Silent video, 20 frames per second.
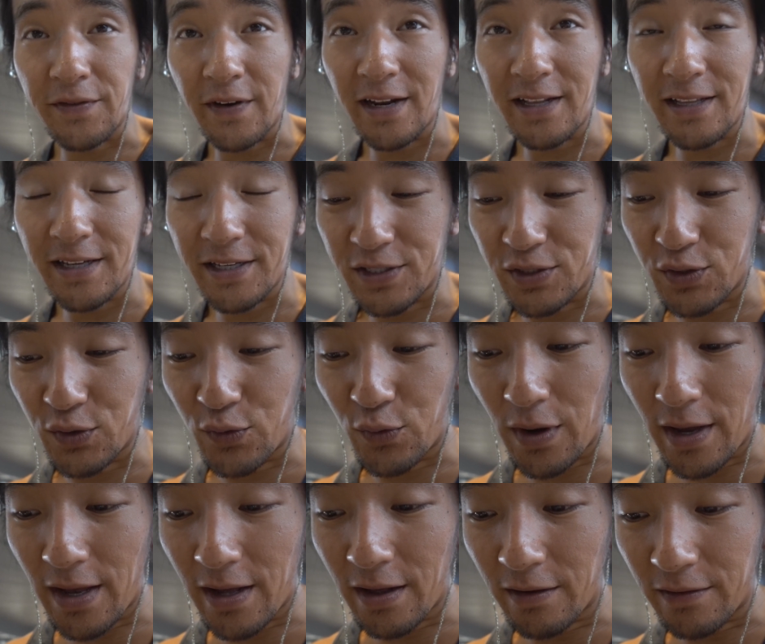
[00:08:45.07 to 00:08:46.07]
Finally
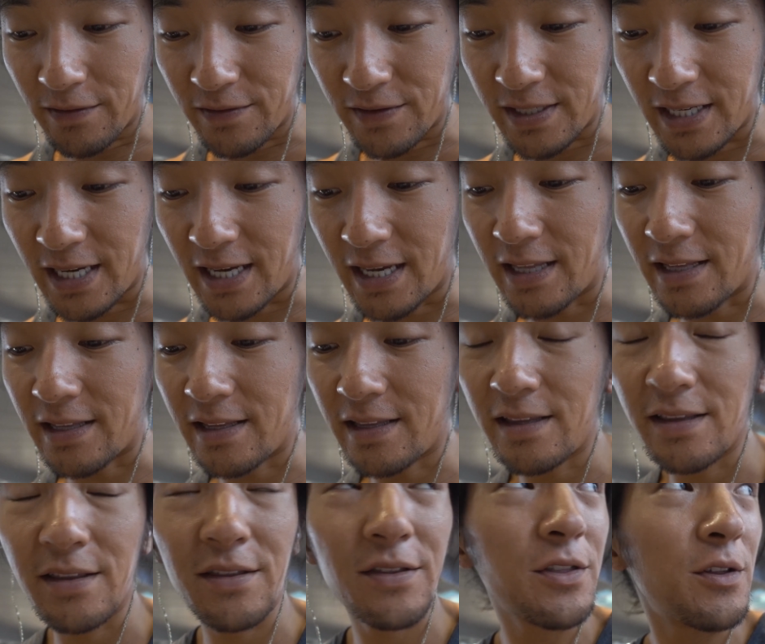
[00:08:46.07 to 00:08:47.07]
12, 10.
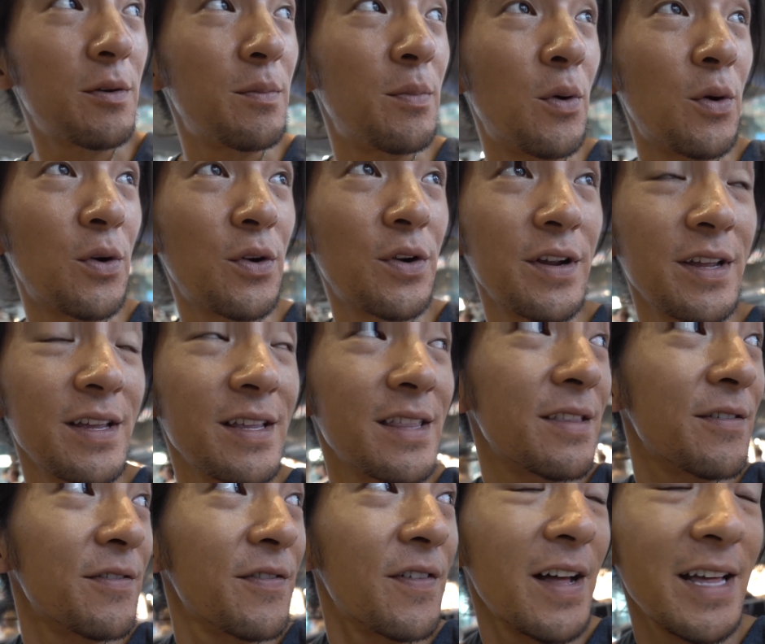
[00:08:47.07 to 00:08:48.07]
They're bordering
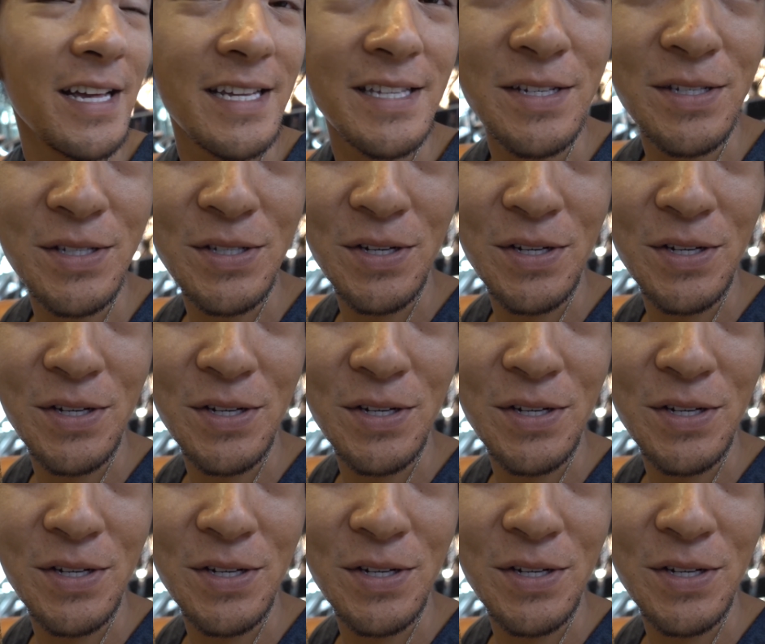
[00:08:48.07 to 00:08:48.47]
the flight to